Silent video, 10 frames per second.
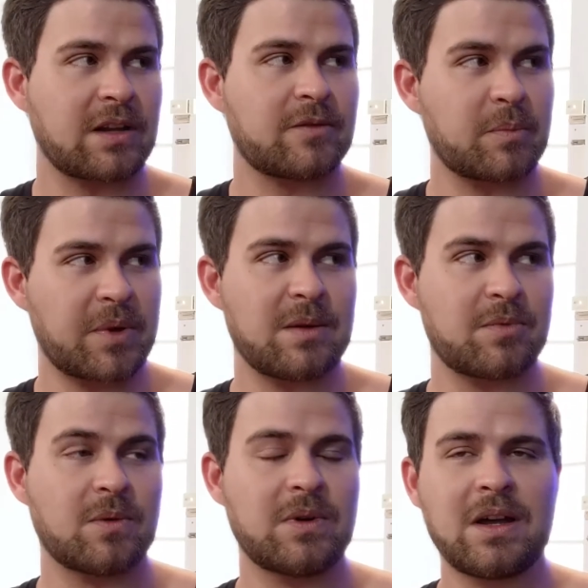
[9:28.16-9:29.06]
relevant
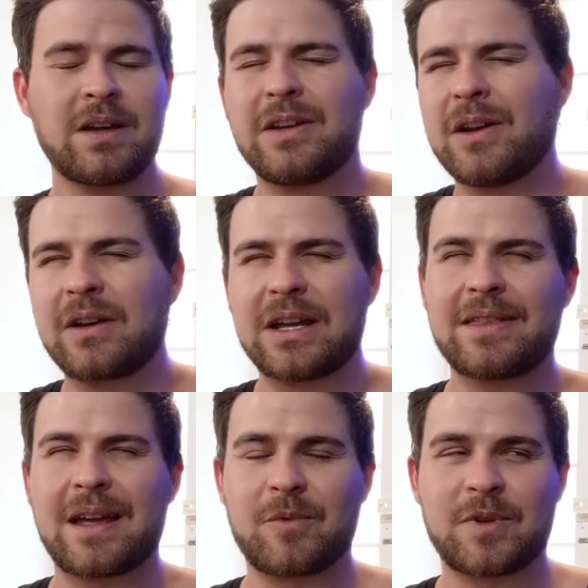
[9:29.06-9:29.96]
people. You don't
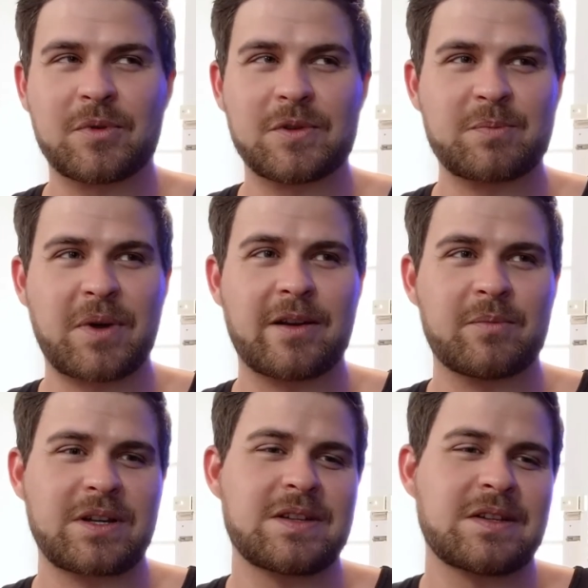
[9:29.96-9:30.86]
get that with the boost
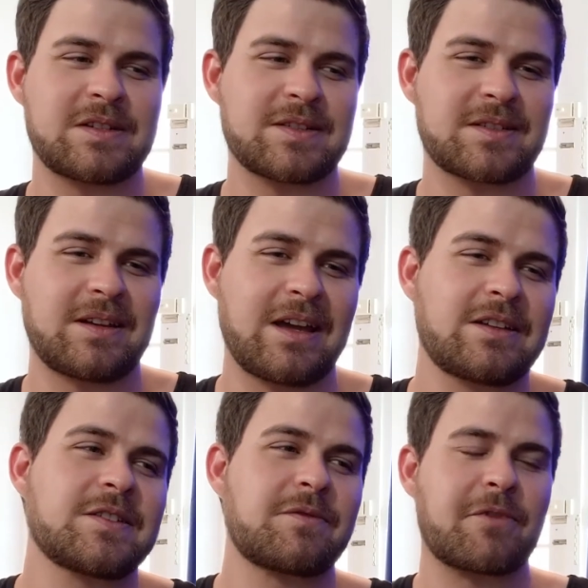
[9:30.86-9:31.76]
button because it
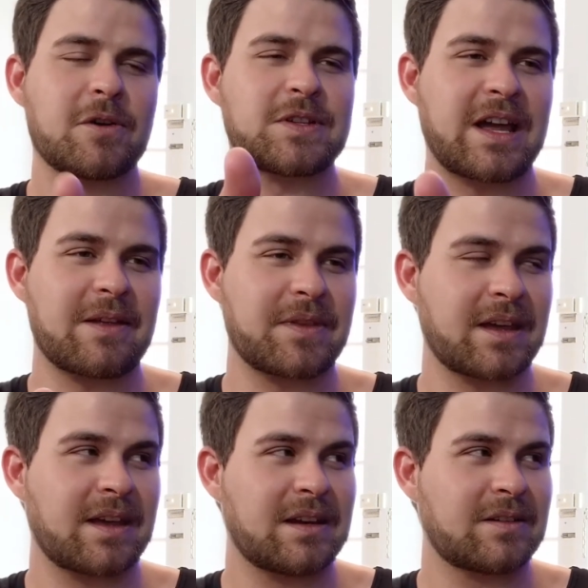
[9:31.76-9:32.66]
just throws it out
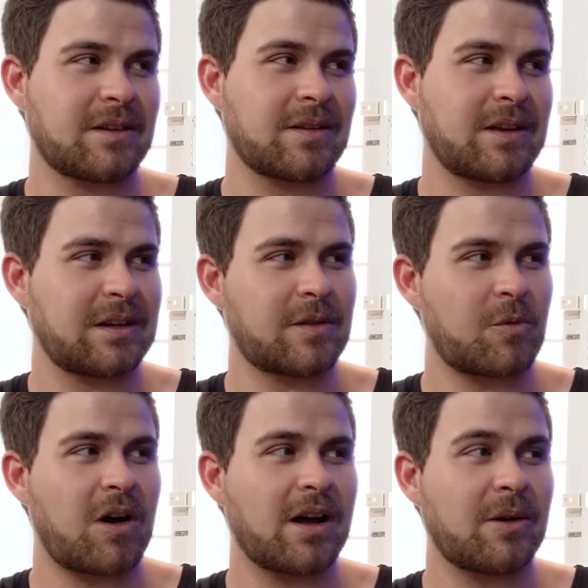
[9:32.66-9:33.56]
there into the
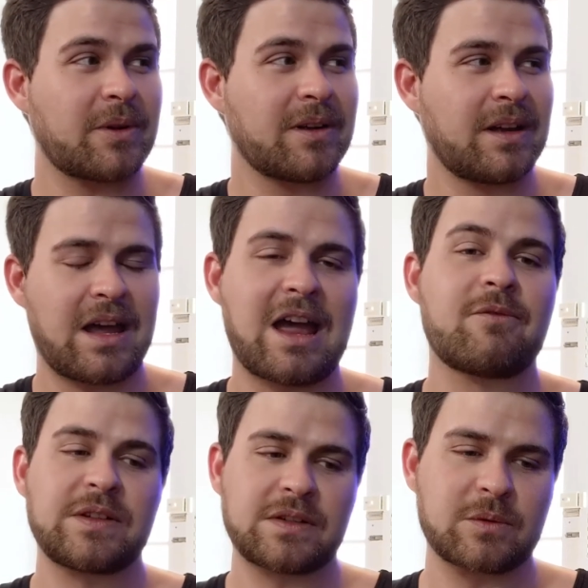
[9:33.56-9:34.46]
wild
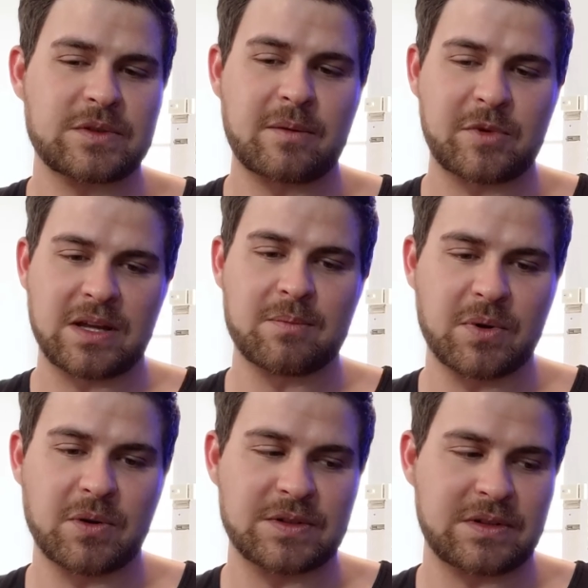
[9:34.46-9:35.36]
every single time you hit
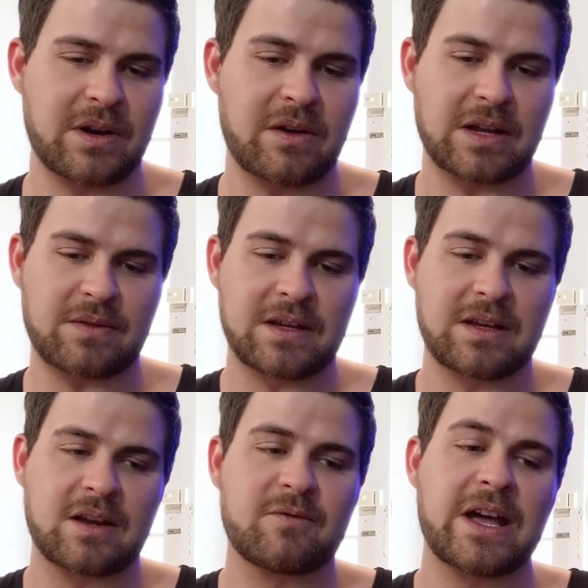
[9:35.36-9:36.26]
boost. You don't get
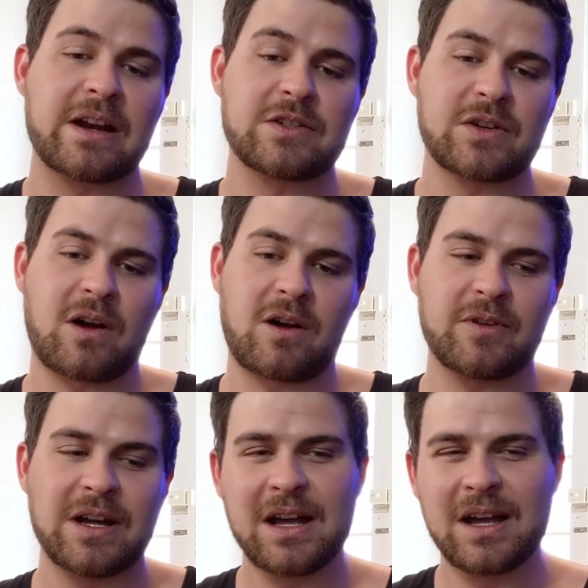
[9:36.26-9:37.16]
the advantage
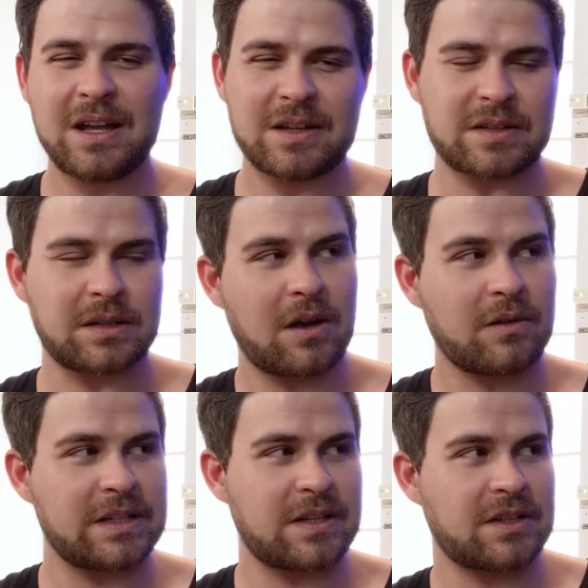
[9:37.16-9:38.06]
of
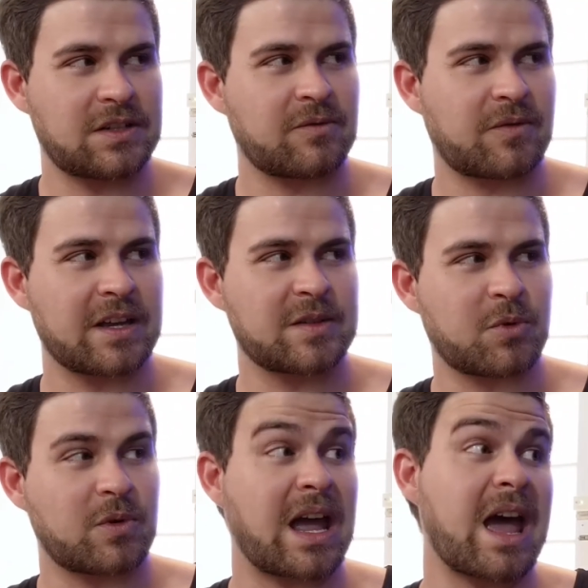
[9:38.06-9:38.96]
slowly teaching
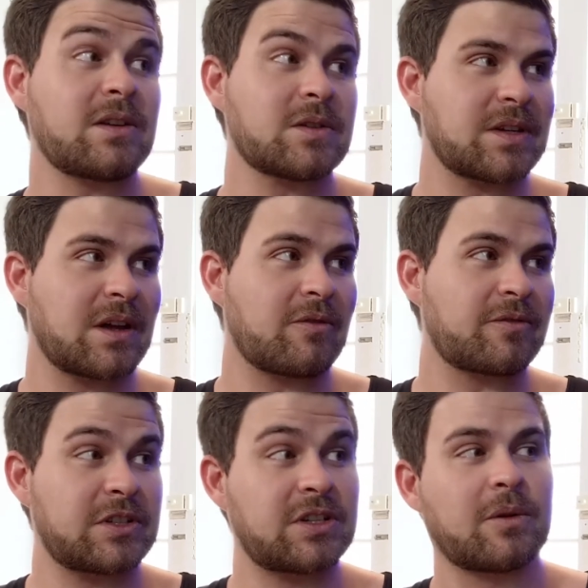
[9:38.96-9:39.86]
Facebook and yourself
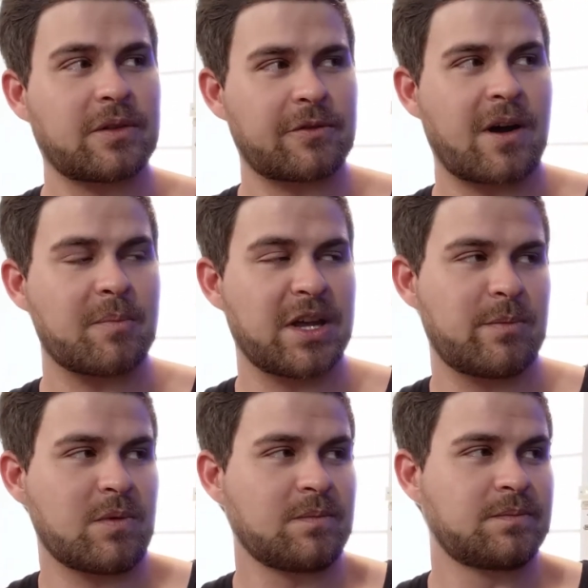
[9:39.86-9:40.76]
to show it to the right
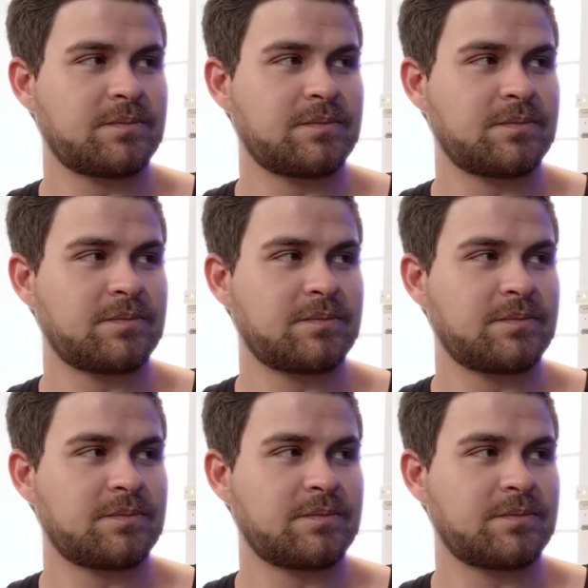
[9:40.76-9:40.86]
people.